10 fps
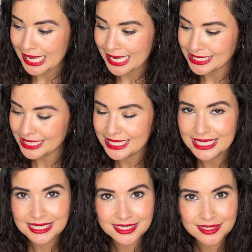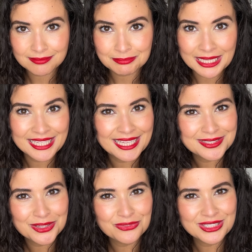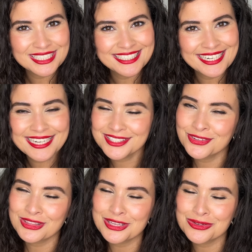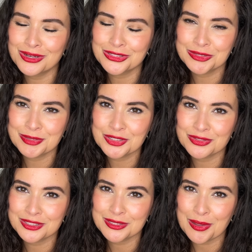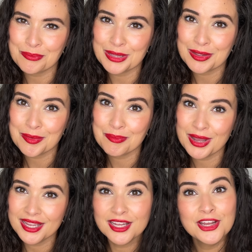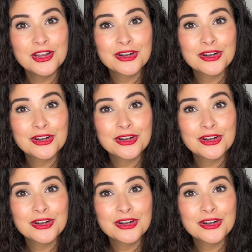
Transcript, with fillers: And I think that's it. I think that's all for today. So thank you all so much for stopping by.